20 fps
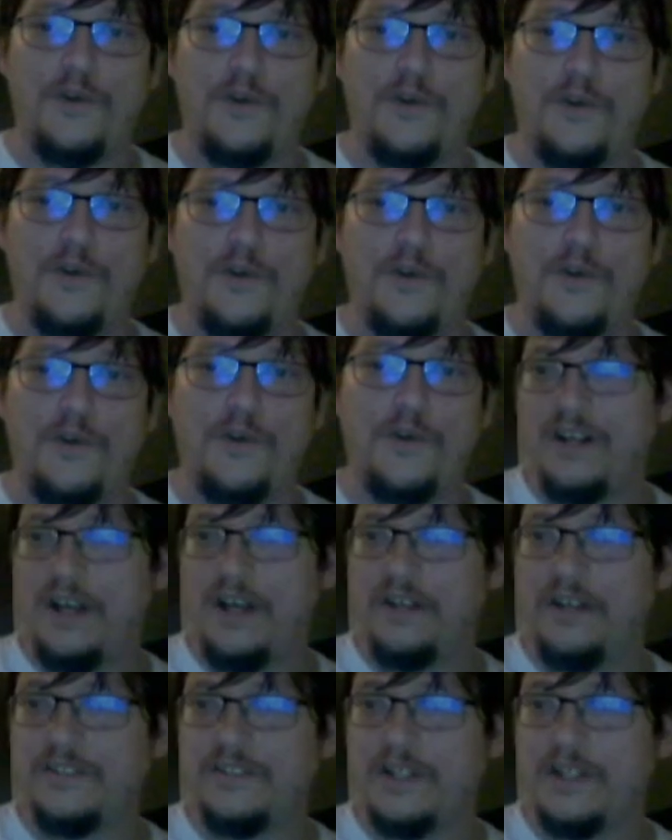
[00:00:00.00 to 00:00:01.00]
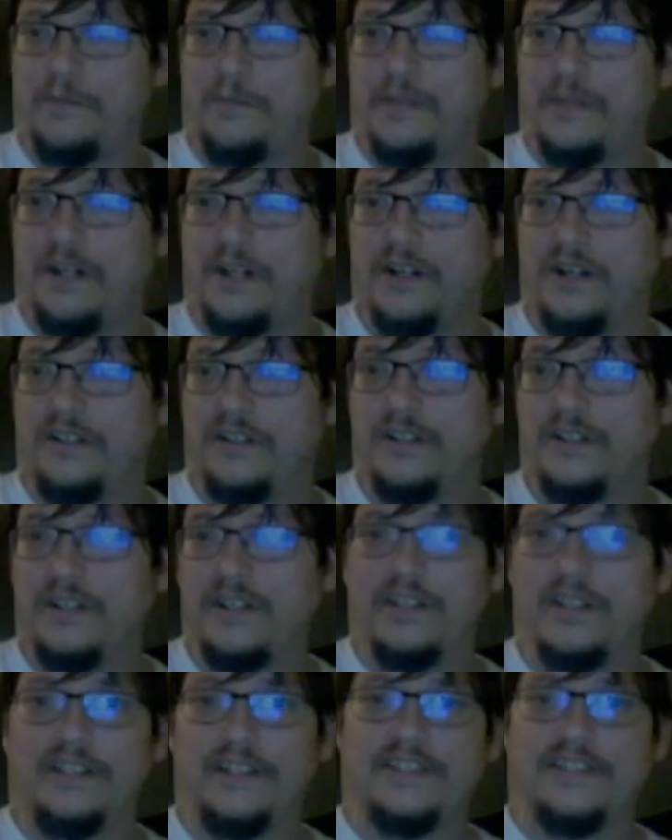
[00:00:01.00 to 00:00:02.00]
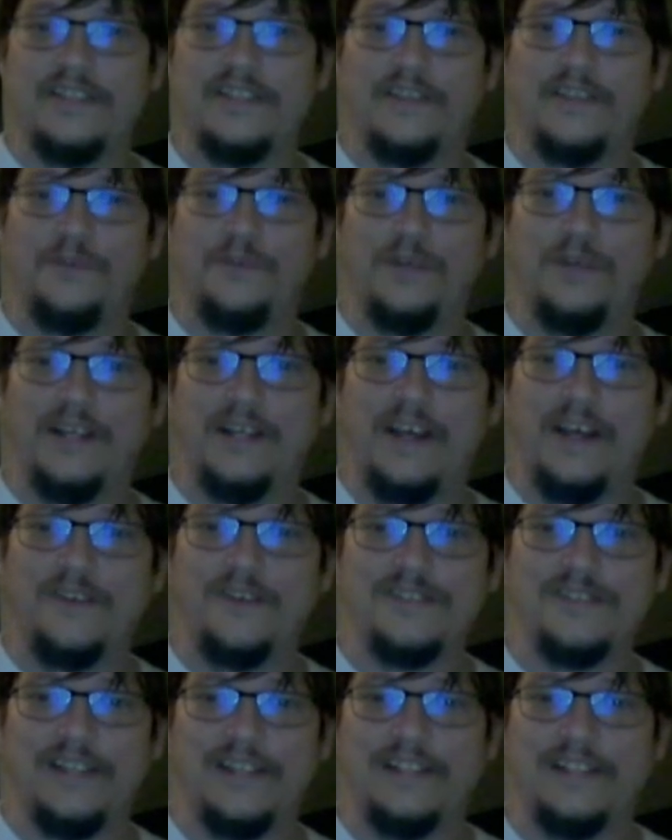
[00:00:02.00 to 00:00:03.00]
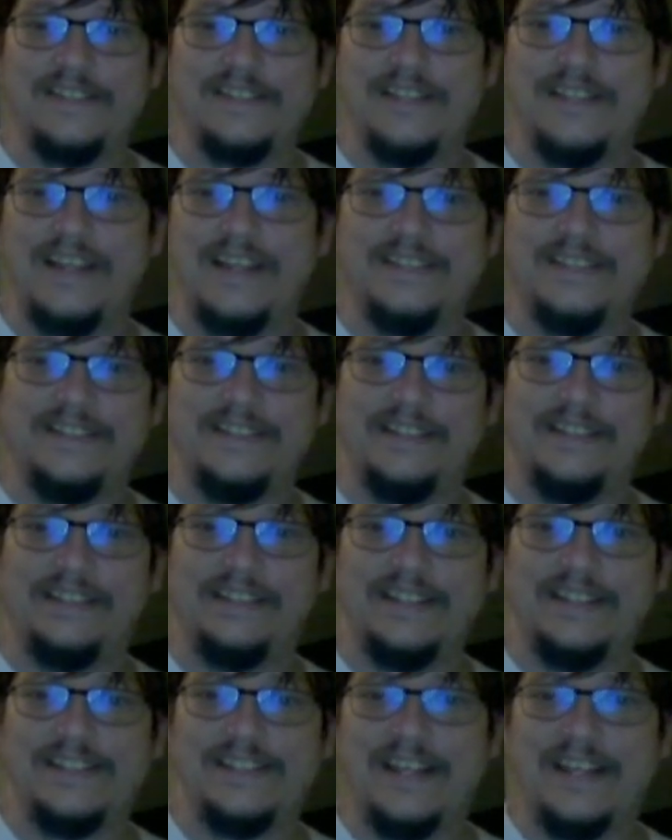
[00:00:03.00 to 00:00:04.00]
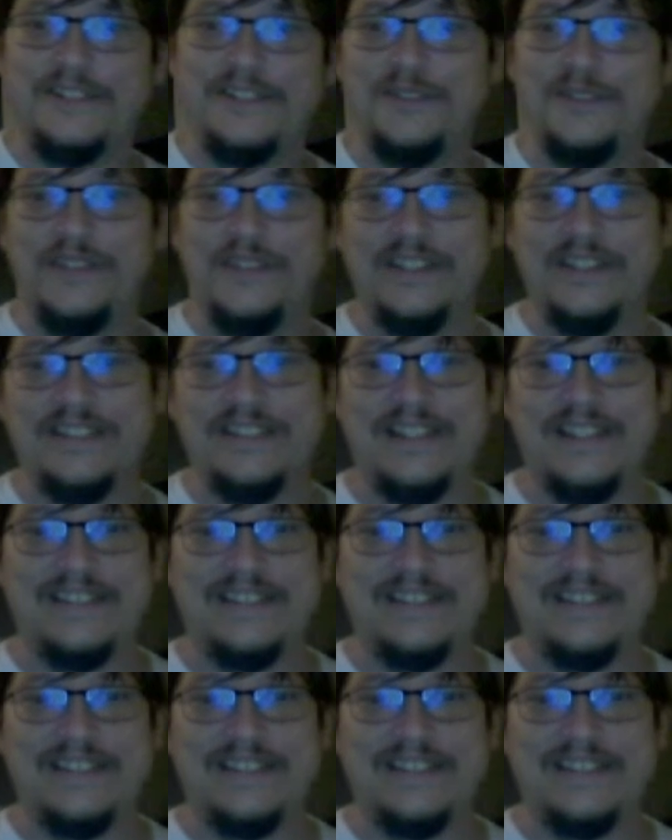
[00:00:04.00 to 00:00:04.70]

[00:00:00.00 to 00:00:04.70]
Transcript: on right now. He's got a beard. He's like the one guy who's like, let's not dig, let's not do this, let's